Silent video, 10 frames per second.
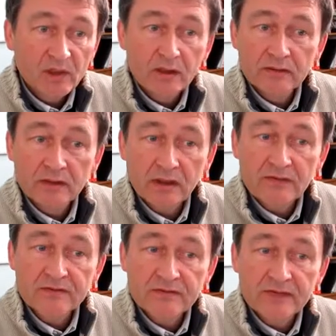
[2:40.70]
On the
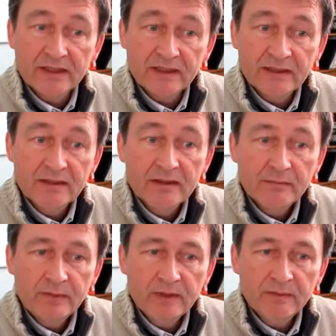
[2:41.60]
left of the alley,
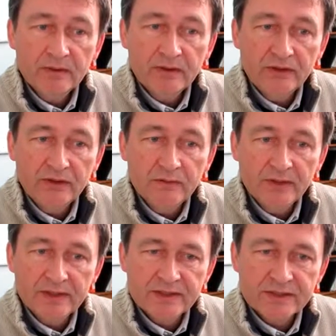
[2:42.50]
people queued
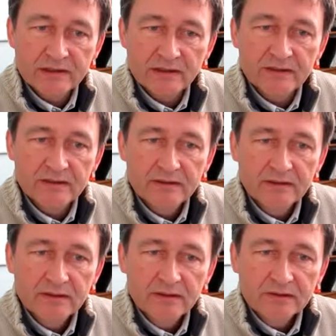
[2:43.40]
patiently.
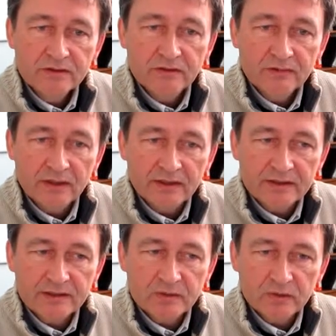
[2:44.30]
To the
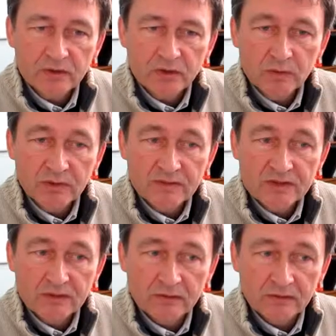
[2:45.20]
right were a couple of
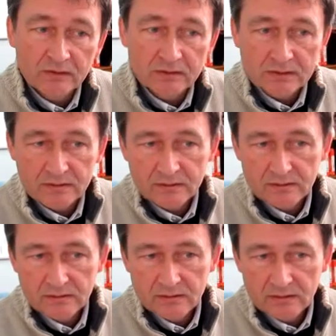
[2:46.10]
stalls.
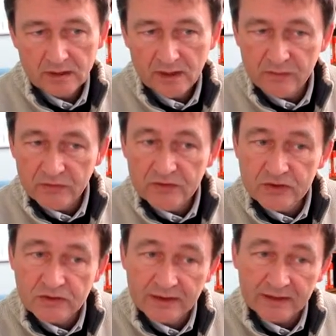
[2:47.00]
I moved
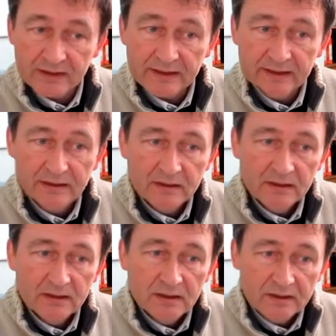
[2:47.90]
to the alley.
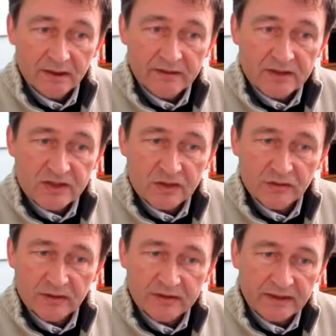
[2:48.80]
Neither
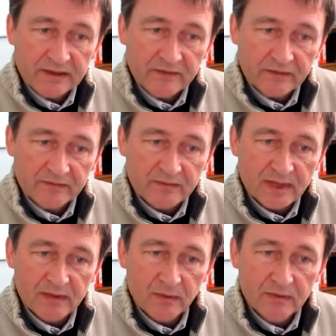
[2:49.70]
stall had anything for
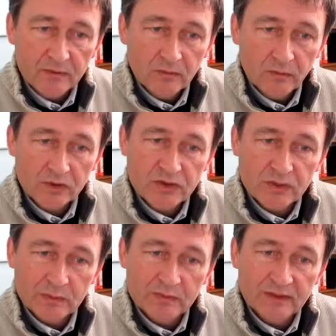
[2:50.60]
my
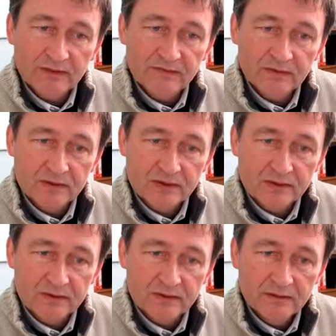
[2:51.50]
wardrobe
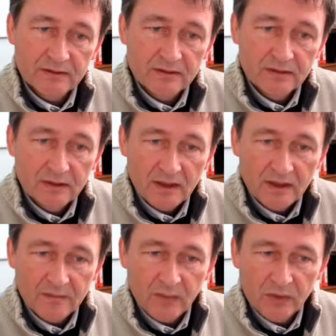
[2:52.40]
malfunction.
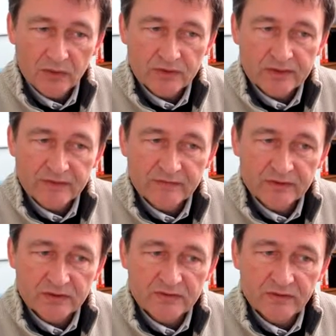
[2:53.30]
I paused in
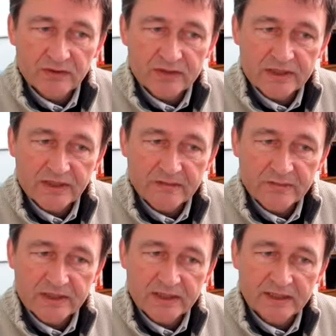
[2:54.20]
front of one selling
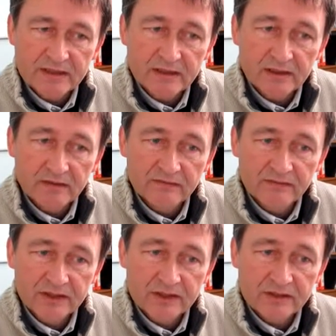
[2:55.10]
biscuits and
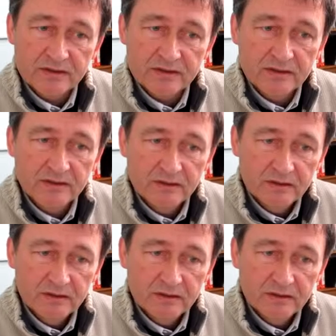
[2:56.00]
confections.